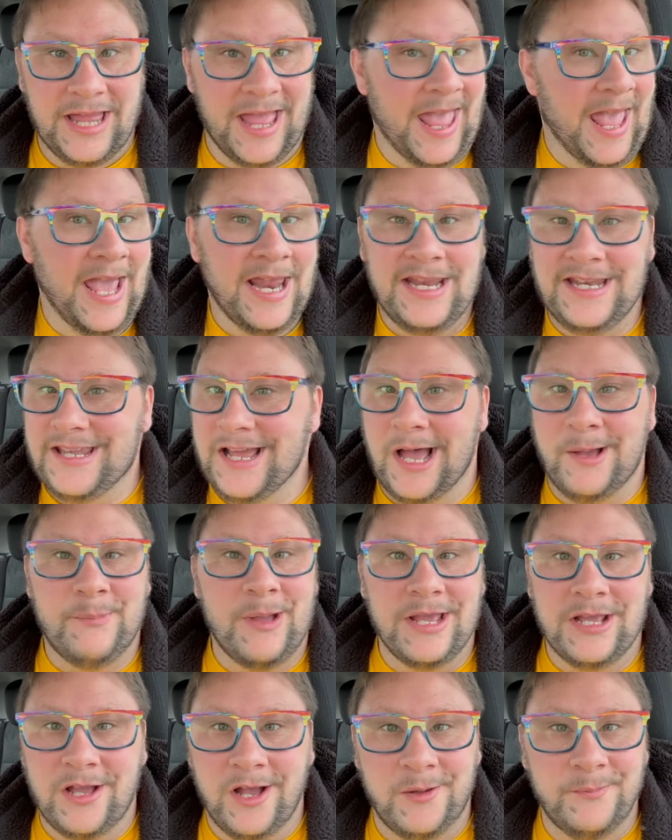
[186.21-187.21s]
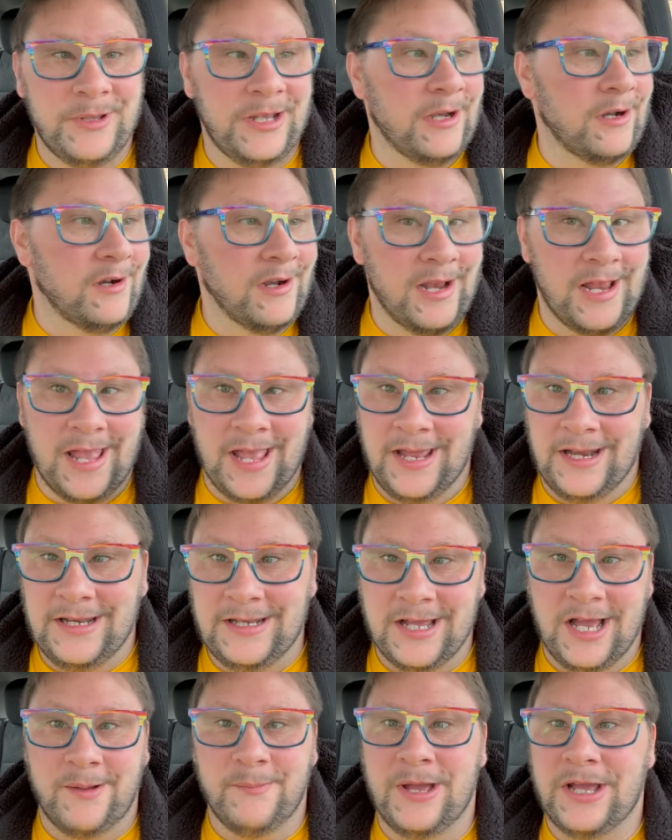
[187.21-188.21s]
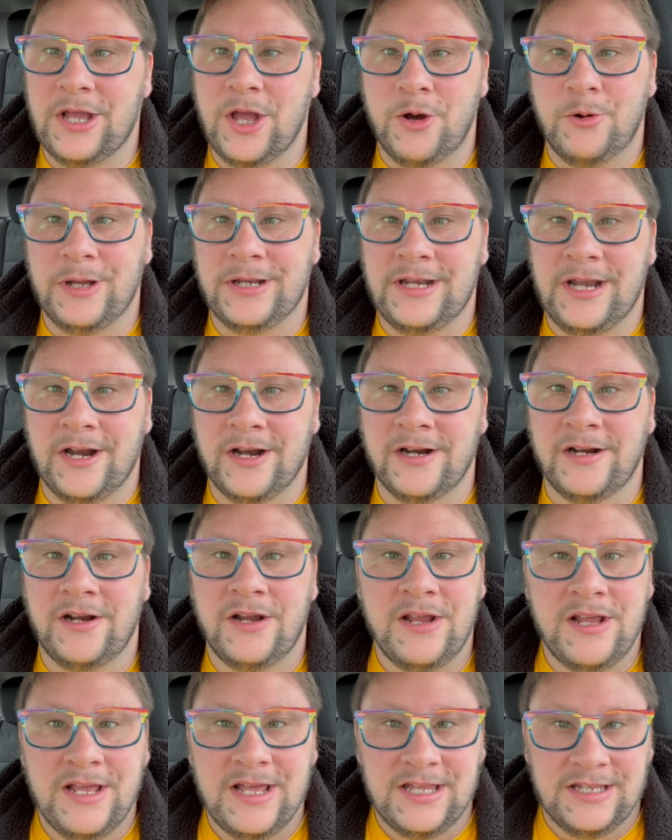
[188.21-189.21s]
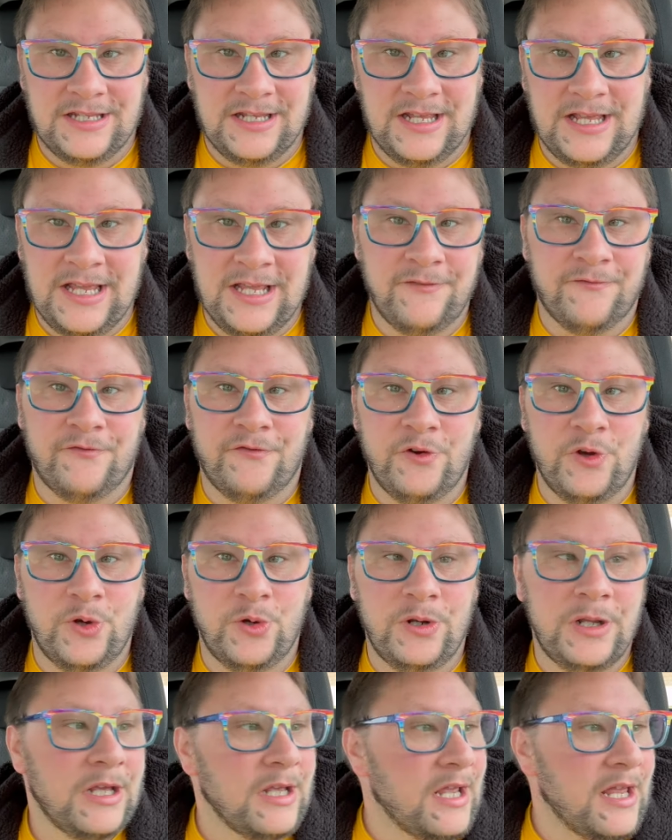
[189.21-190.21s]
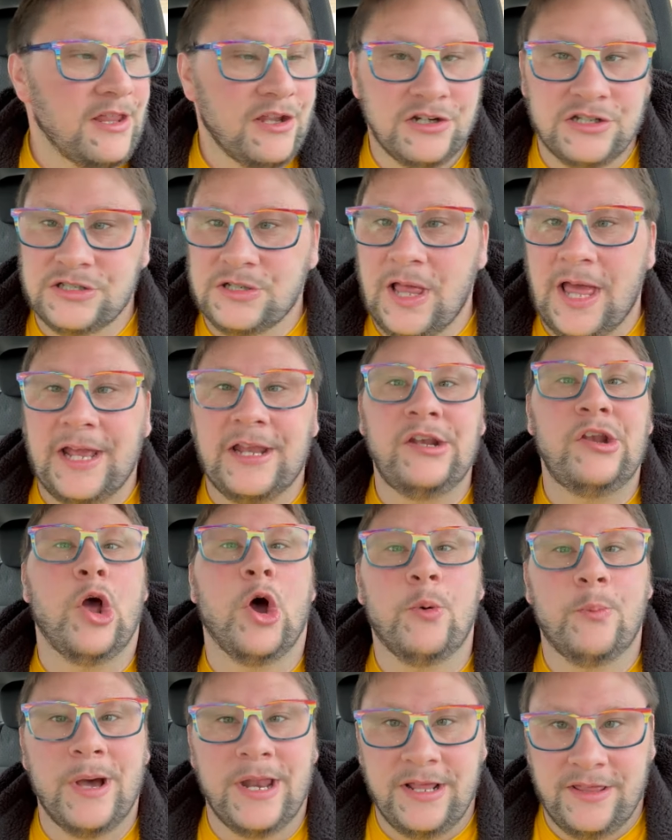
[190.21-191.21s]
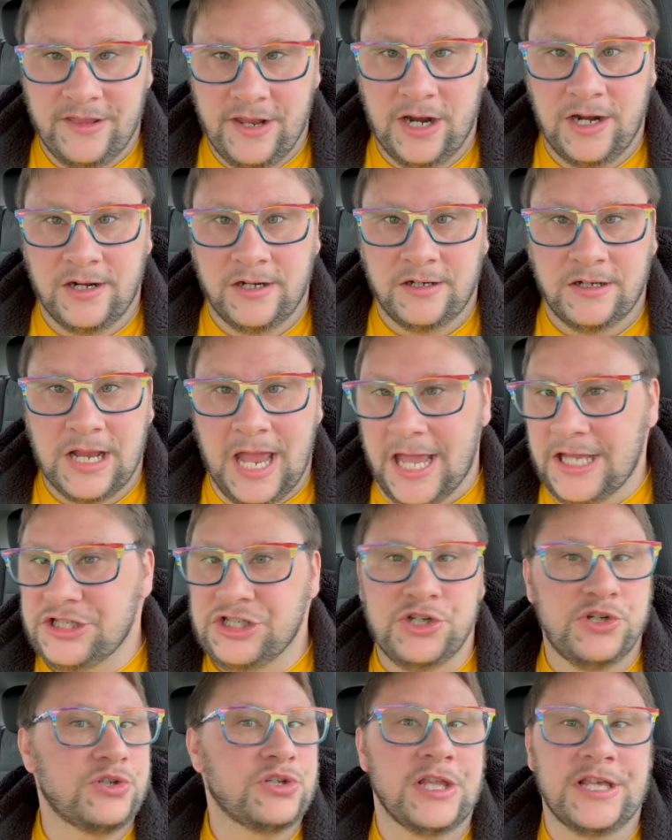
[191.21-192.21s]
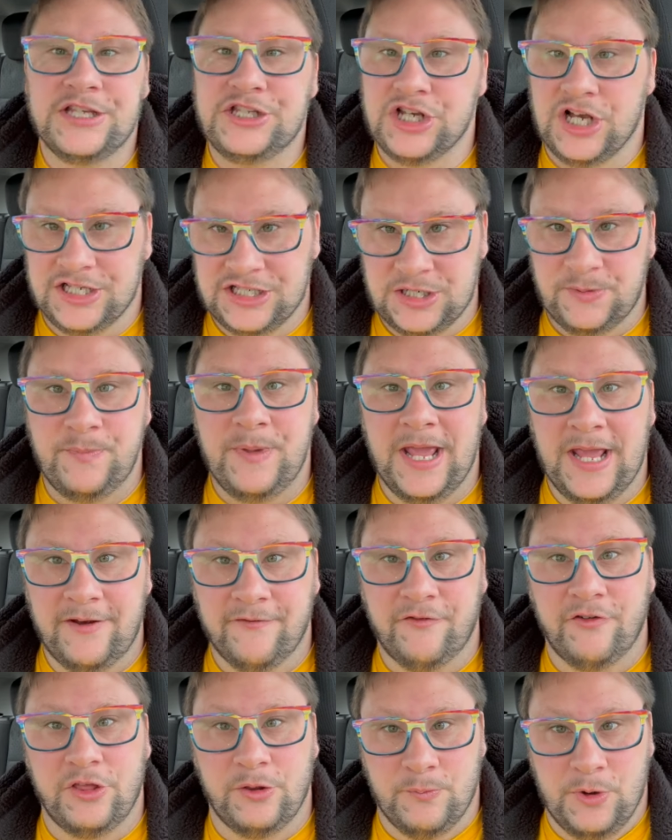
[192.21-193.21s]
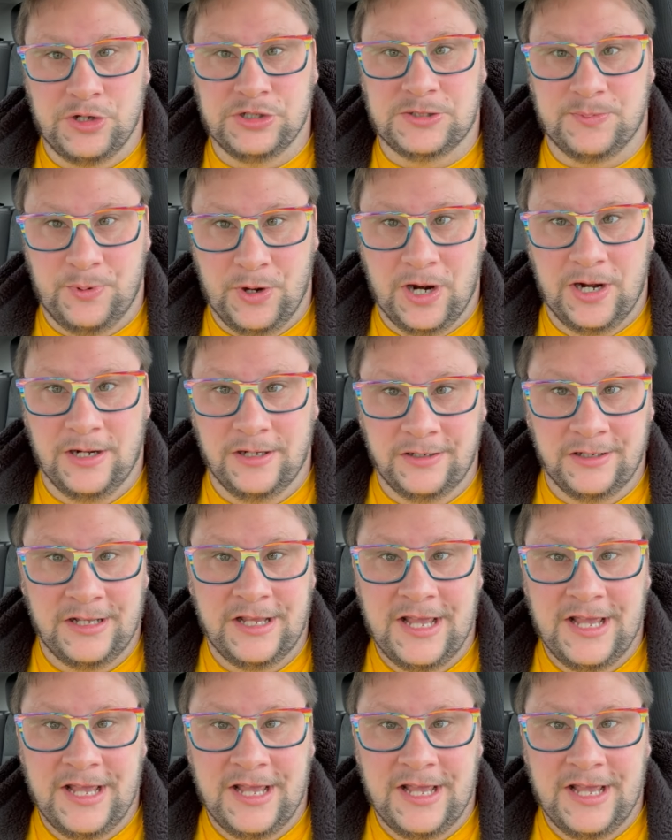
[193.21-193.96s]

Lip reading: Anytime I come here, anytime I go in there to eat food, there's like nobody there. It's usually just me for the most part.